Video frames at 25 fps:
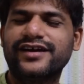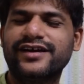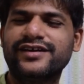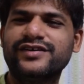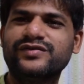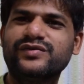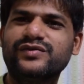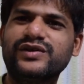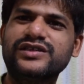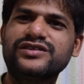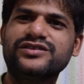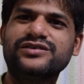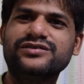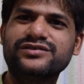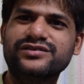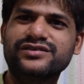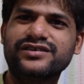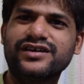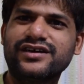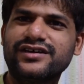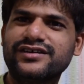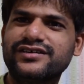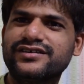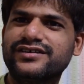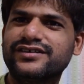And once you
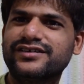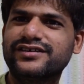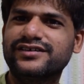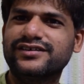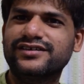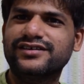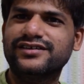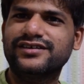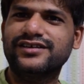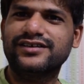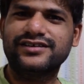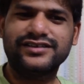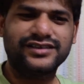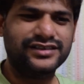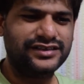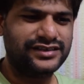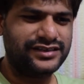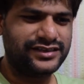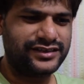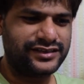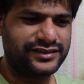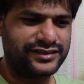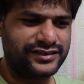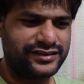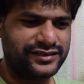start learning
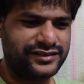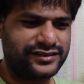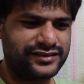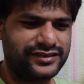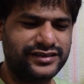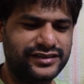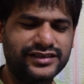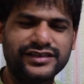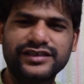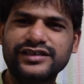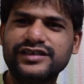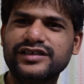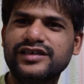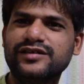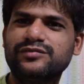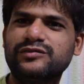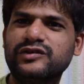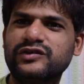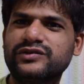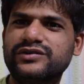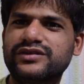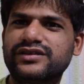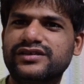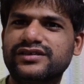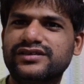and reading
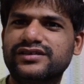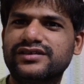about